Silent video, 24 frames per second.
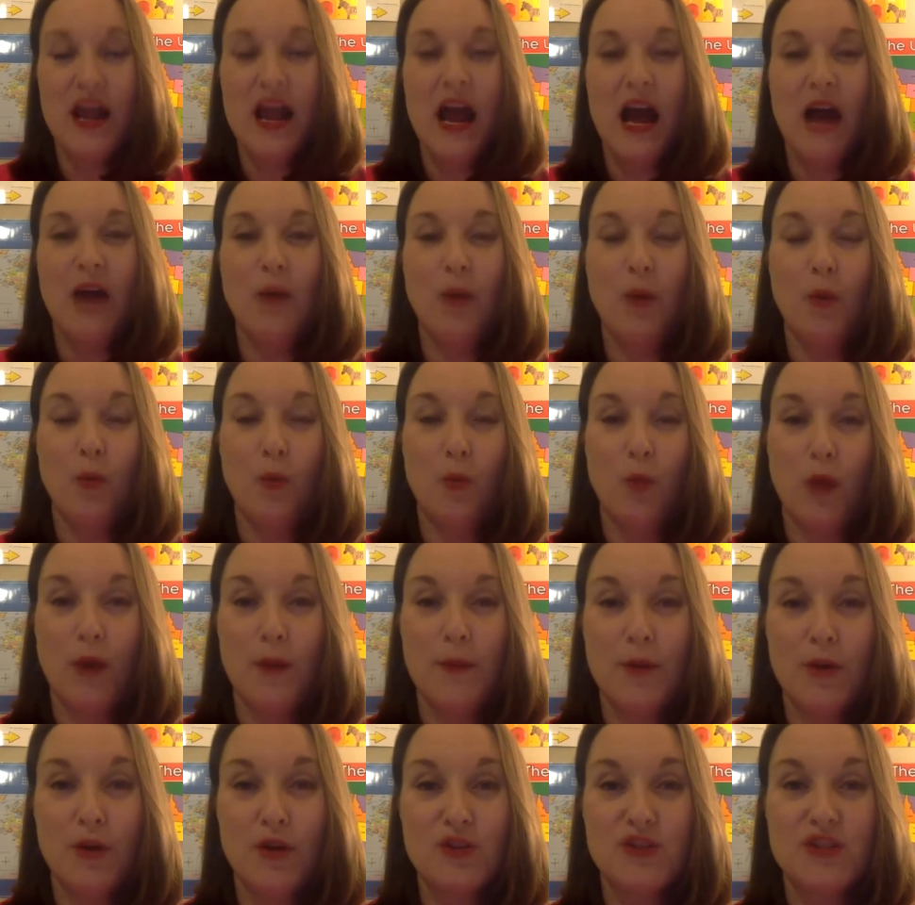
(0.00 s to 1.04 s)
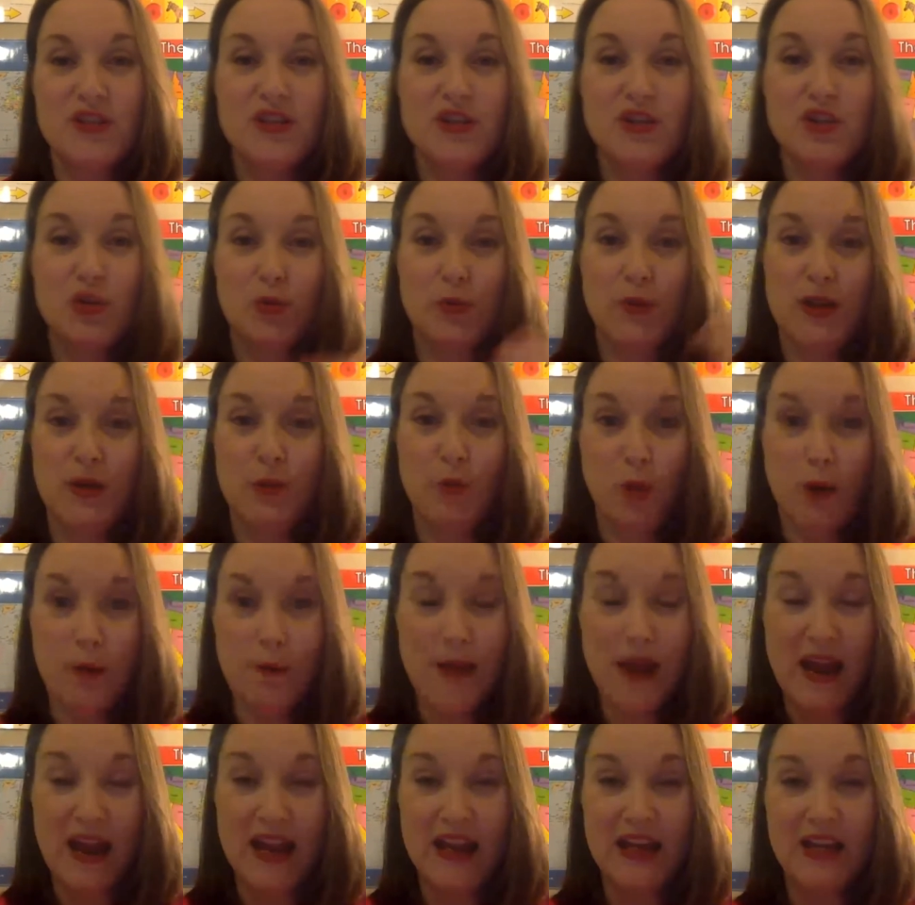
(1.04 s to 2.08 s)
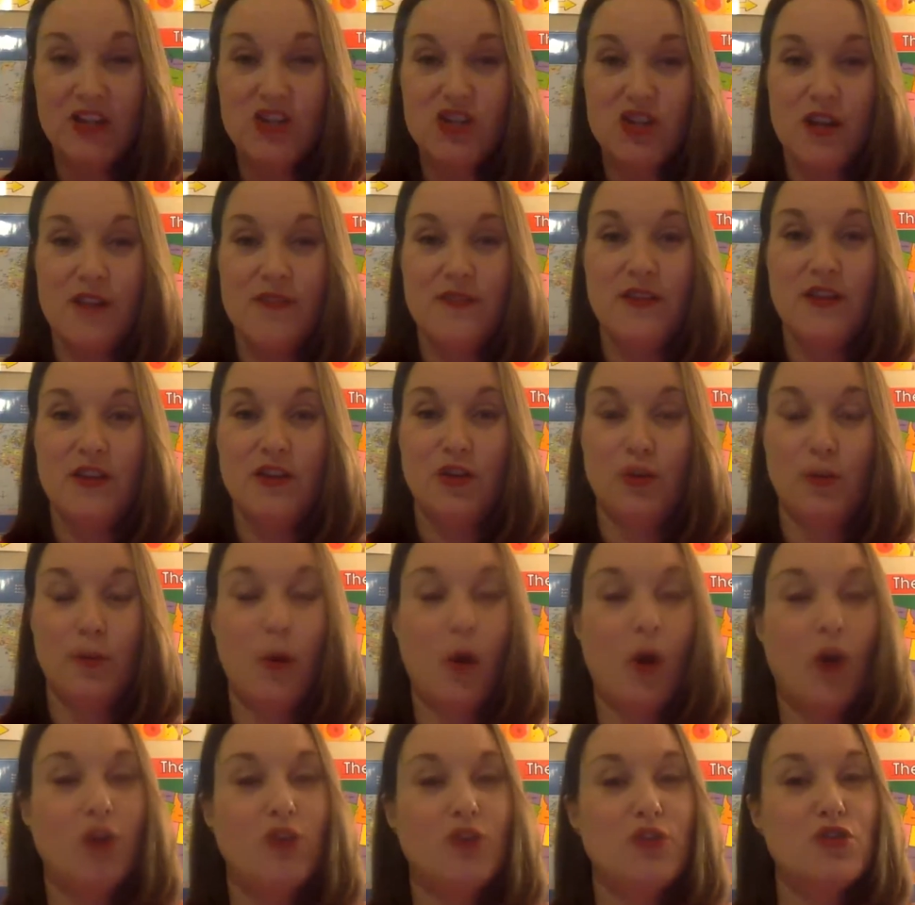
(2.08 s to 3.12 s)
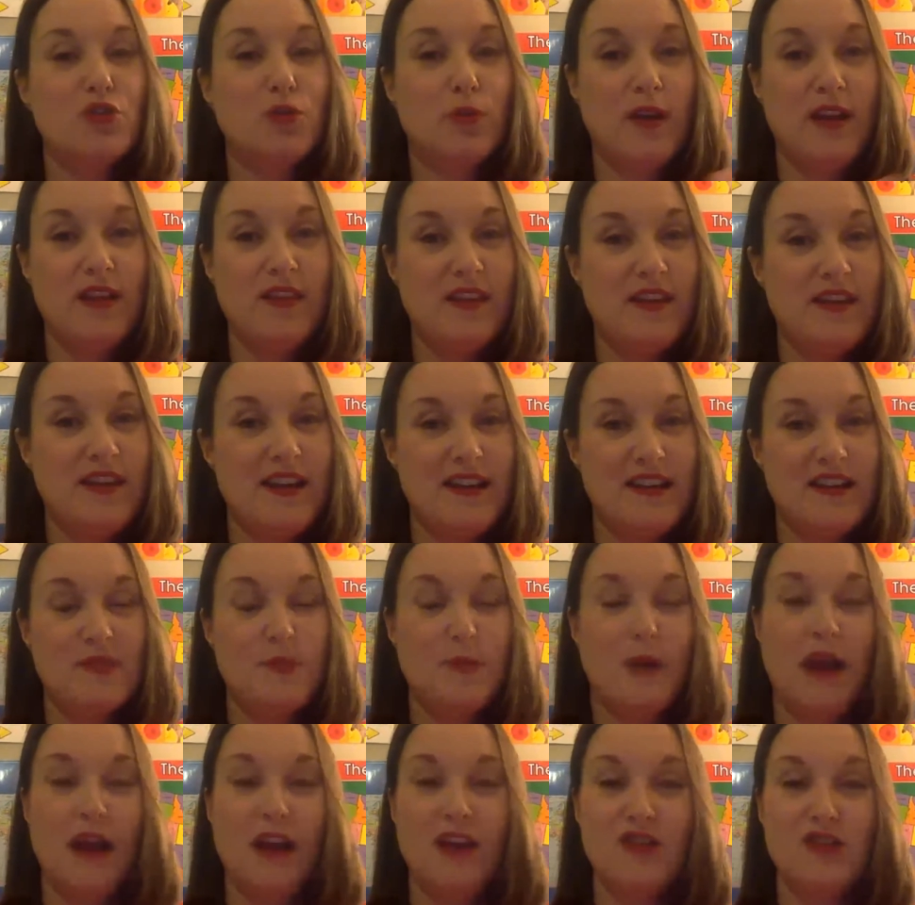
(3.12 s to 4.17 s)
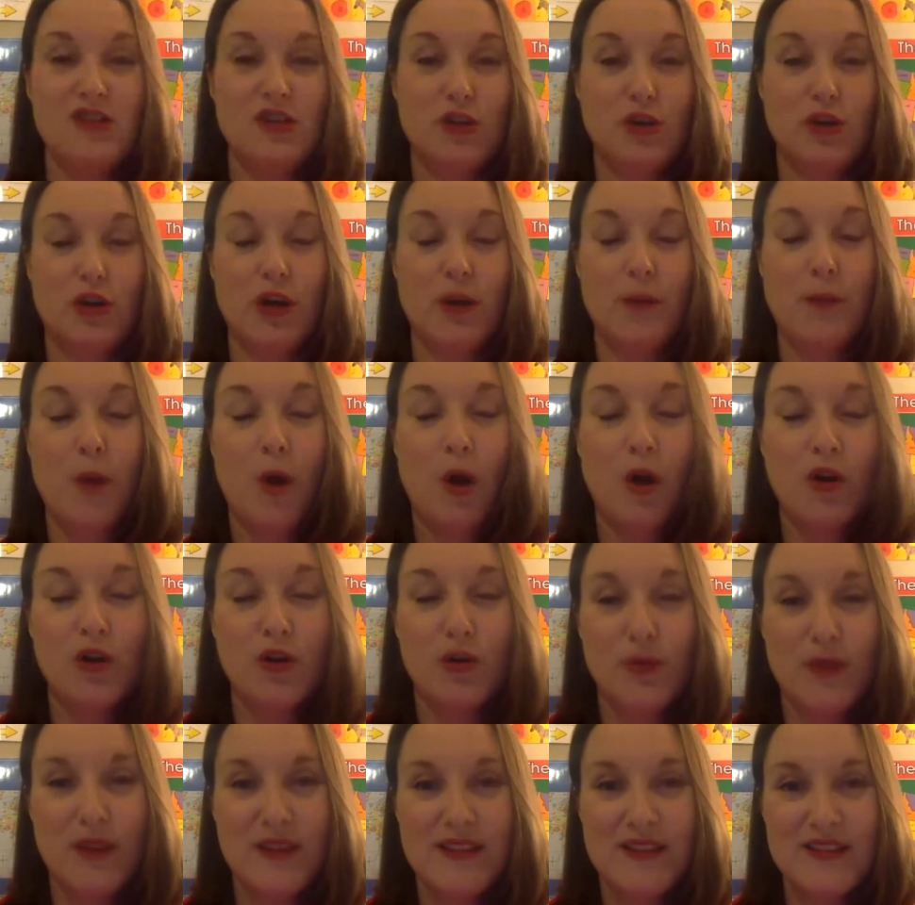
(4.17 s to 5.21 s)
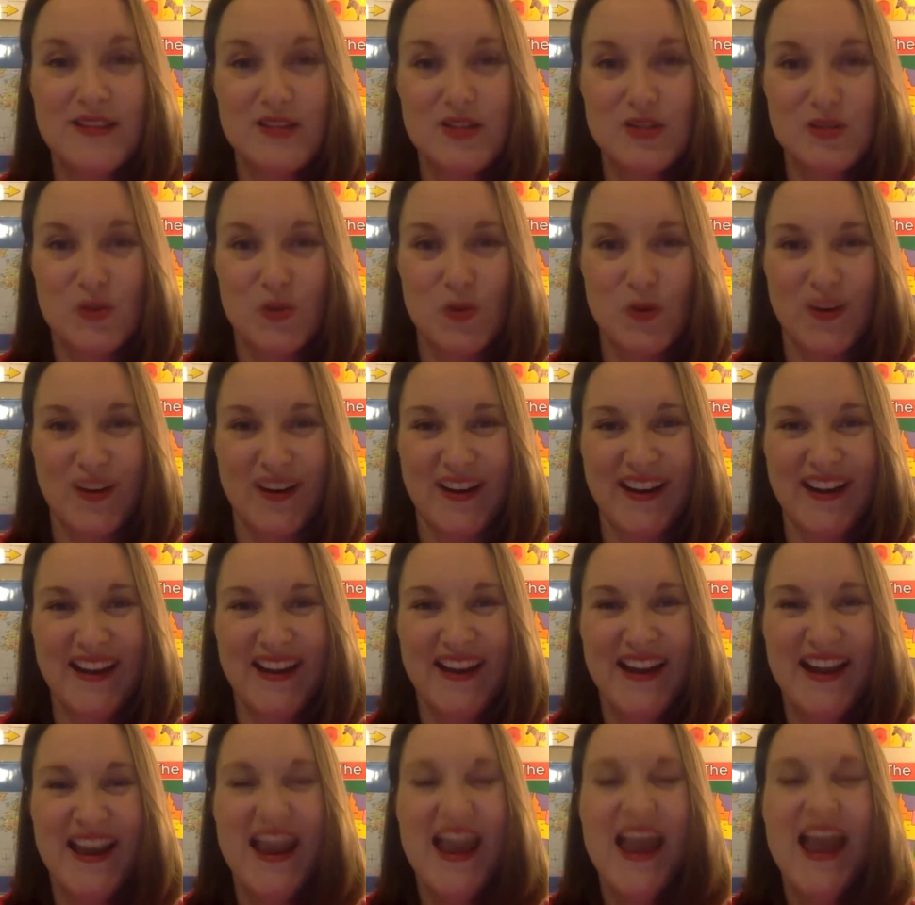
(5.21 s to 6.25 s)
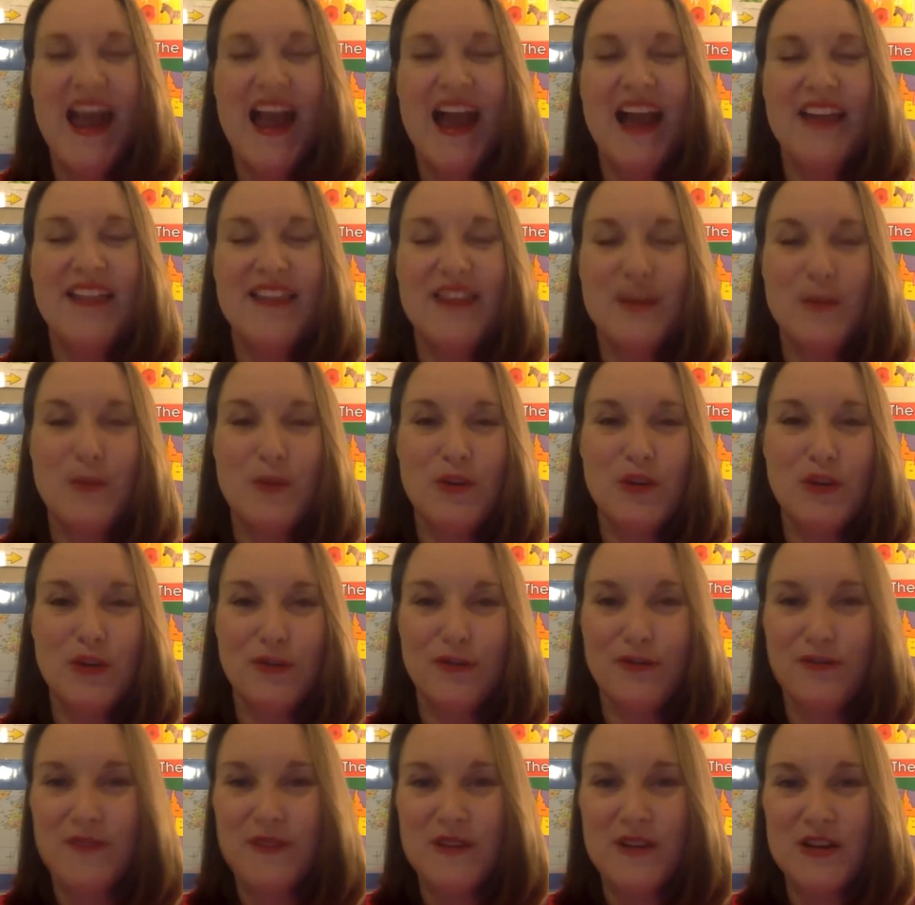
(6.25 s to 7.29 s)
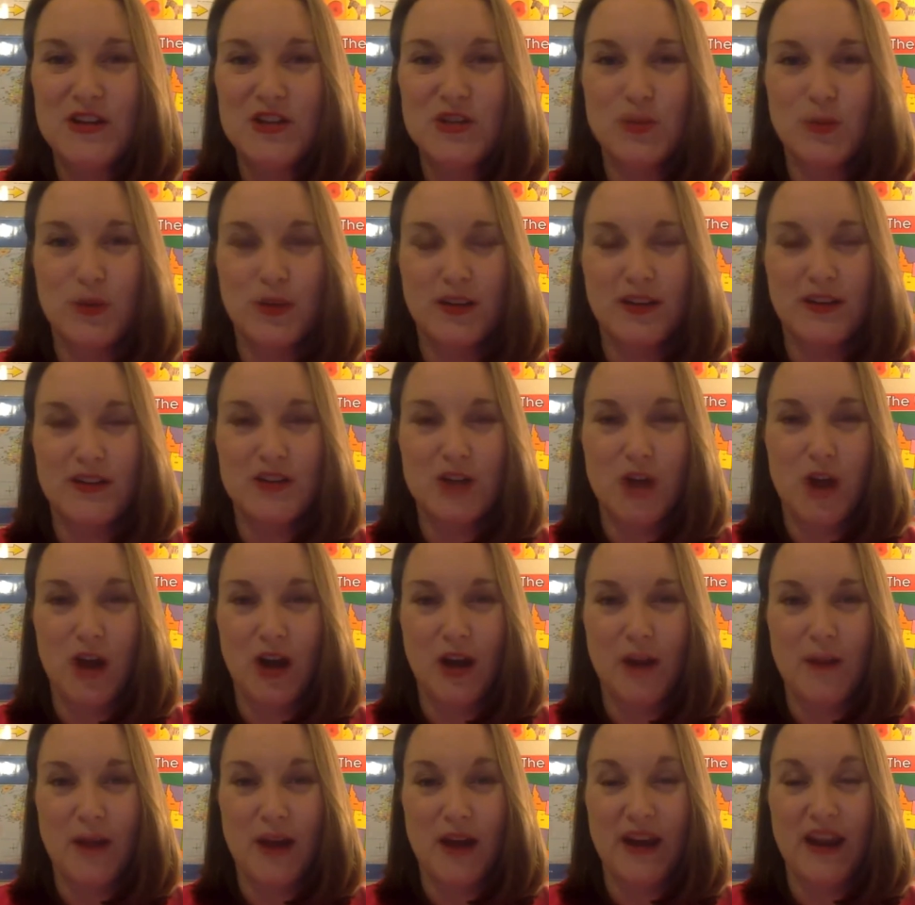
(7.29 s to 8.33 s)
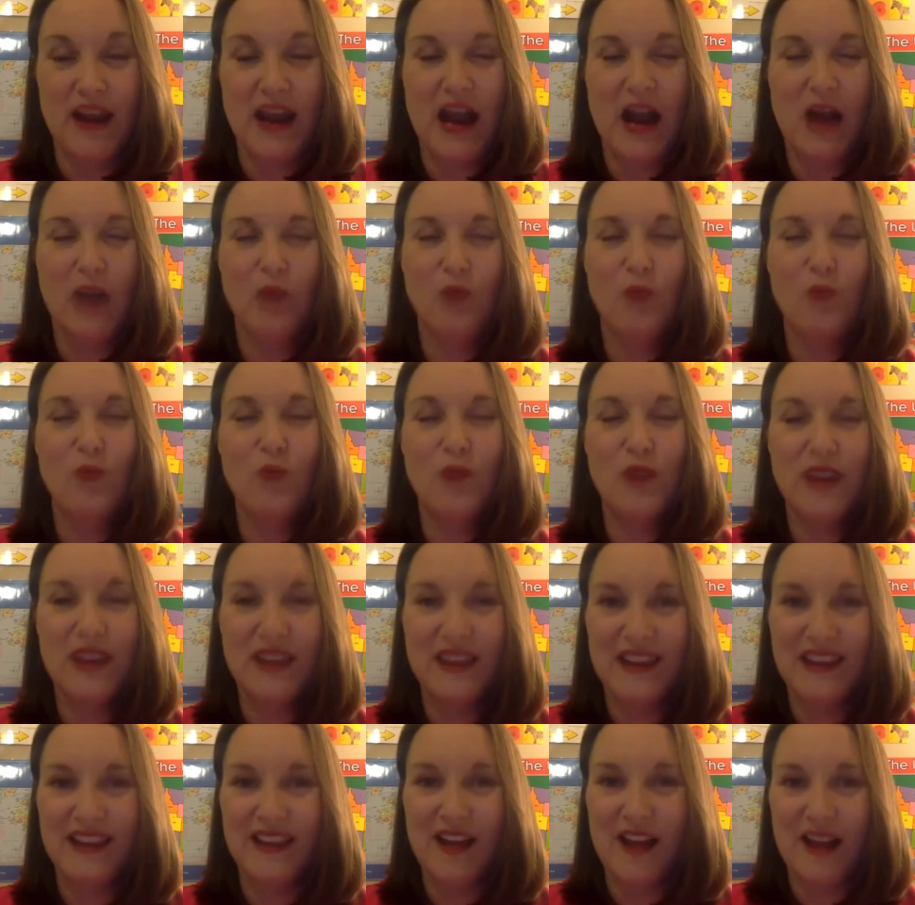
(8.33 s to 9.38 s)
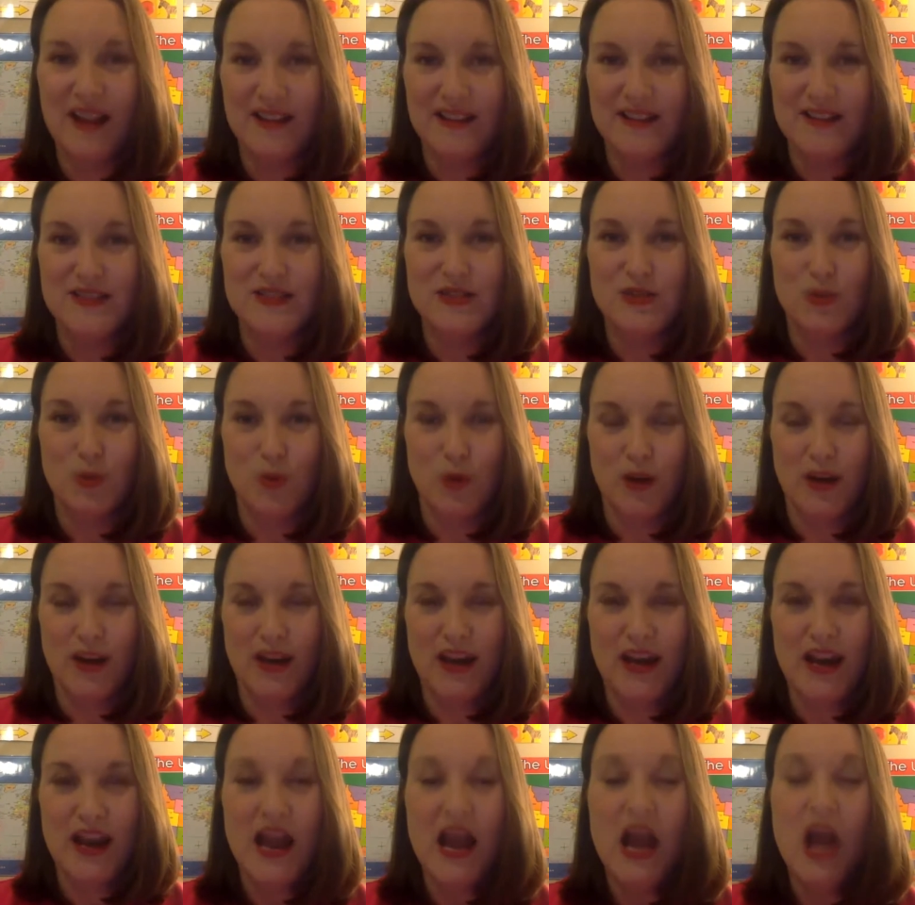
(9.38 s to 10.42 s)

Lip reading: I want one person to read one page and then your partner to read the next page. So you're going to partner read the story, and then when you're finished, we're going to talk about it. I really like this story.